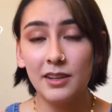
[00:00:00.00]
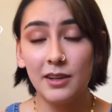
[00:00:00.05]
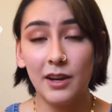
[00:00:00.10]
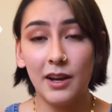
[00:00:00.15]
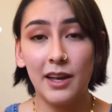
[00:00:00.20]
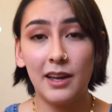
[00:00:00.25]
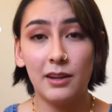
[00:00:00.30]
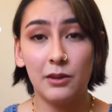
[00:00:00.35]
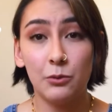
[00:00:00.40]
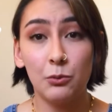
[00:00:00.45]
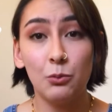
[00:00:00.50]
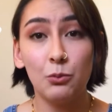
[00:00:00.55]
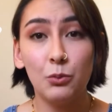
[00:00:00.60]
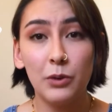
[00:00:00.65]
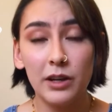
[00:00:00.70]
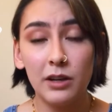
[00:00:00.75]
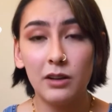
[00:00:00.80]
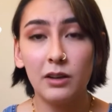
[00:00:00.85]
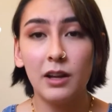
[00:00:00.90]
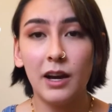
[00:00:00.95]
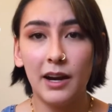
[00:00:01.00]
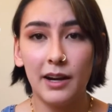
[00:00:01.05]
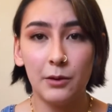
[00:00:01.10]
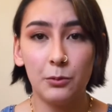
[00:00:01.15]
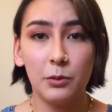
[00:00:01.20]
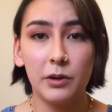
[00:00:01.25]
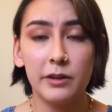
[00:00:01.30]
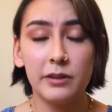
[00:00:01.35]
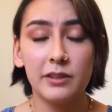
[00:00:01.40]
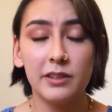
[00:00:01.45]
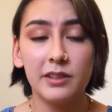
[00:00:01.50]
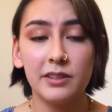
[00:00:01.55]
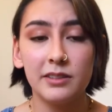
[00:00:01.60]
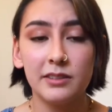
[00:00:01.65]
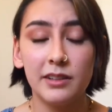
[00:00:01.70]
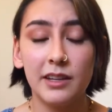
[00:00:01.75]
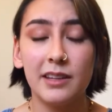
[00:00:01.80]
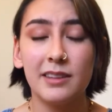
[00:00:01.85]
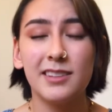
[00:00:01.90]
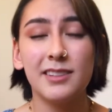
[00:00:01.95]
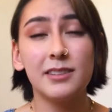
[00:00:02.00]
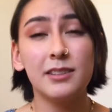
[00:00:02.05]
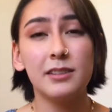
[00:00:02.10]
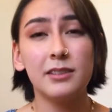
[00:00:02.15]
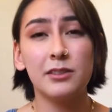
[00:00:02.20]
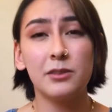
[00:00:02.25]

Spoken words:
And will I wear this? And this is the